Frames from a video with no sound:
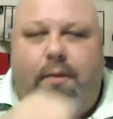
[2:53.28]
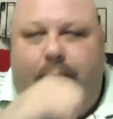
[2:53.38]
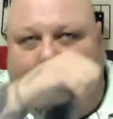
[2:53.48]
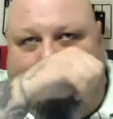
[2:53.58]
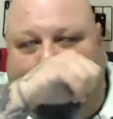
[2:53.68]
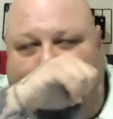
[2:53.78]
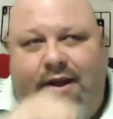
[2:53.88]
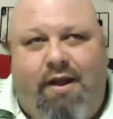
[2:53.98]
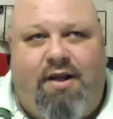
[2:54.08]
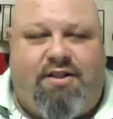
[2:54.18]
But
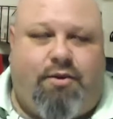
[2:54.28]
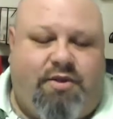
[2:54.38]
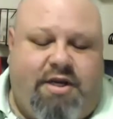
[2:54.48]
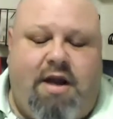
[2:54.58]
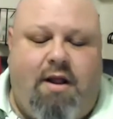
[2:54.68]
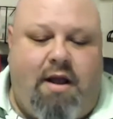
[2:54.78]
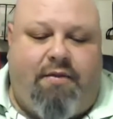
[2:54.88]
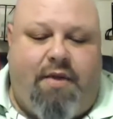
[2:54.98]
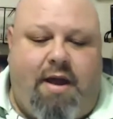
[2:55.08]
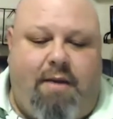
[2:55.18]
so it's kind of
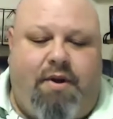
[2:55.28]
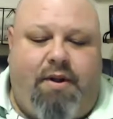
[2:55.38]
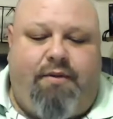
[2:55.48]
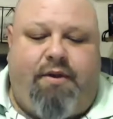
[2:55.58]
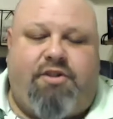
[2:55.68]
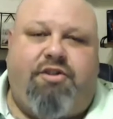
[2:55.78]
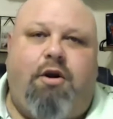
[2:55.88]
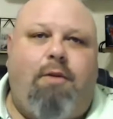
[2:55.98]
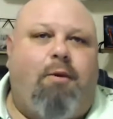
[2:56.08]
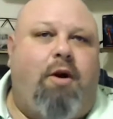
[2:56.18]
like that, but the
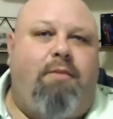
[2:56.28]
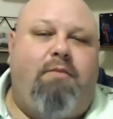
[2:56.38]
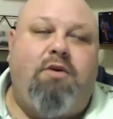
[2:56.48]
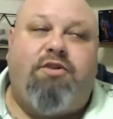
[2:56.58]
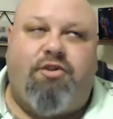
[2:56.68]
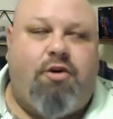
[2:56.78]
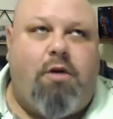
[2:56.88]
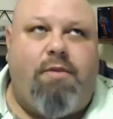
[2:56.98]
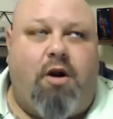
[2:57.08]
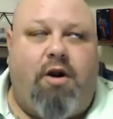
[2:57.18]
strawberry, most
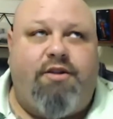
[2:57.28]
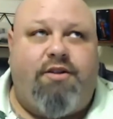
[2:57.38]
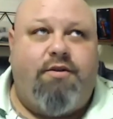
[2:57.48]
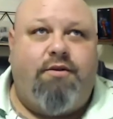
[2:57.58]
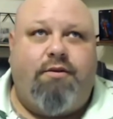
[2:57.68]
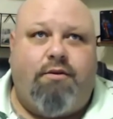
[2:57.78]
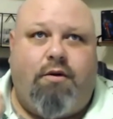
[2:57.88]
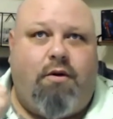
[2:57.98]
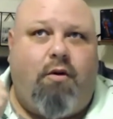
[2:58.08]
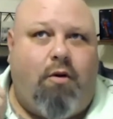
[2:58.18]
strawberries
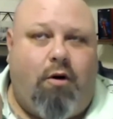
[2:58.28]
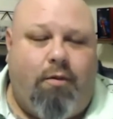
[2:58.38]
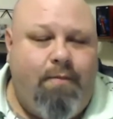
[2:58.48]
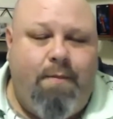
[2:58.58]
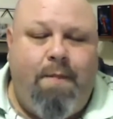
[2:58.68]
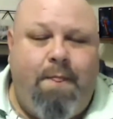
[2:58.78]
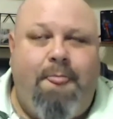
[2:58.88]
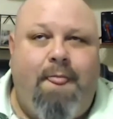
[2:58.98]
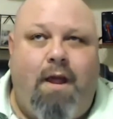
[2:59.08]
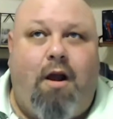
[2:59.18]
are
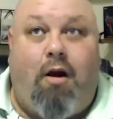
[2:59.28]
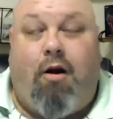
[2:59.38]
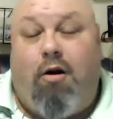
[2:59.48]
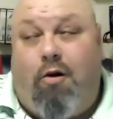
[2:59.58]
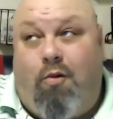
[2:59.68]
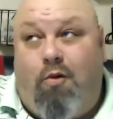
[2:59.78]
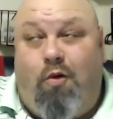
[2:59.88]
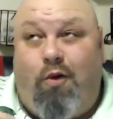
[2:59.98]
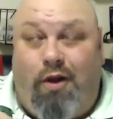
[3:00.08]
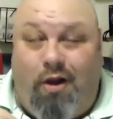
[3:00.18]

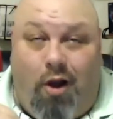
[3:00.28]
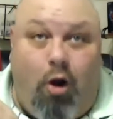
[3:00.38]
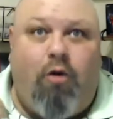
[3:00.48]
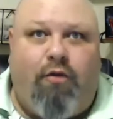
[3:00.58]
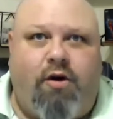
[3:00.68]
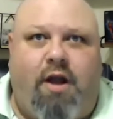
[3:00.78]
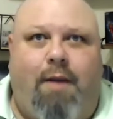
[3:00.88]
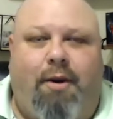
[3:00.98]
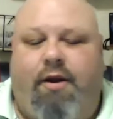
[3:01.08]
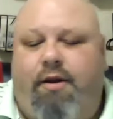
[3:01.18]
over
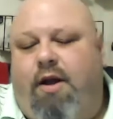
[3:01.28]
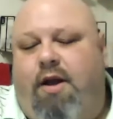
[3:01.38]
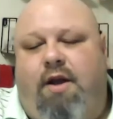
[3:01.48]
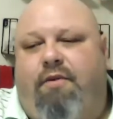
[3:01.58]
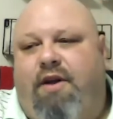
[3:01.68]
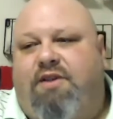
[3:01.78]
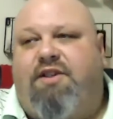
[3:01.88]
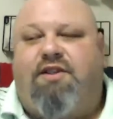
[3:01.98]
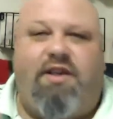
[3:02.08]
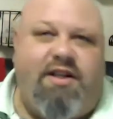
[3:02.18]
dominant. And this
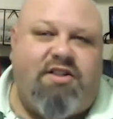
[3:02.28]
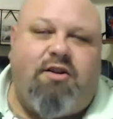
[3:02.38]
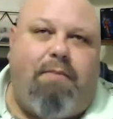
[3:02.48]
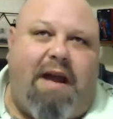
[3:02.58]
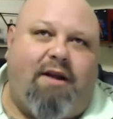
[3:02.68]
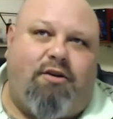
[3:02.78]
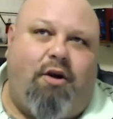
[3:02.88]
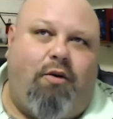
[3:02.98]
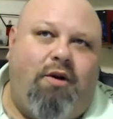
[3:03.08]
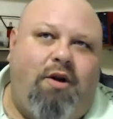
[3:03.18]
isn't, it's the back
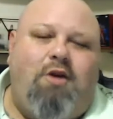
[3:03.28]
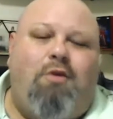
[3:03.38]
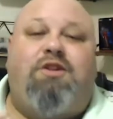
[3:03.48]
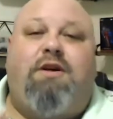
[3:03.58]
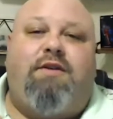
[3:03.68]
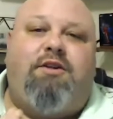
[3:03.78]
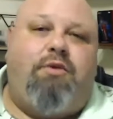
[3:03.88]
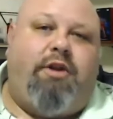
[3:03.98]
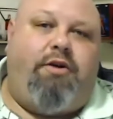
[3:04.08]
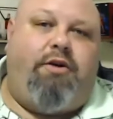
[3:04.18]
note, which I think is really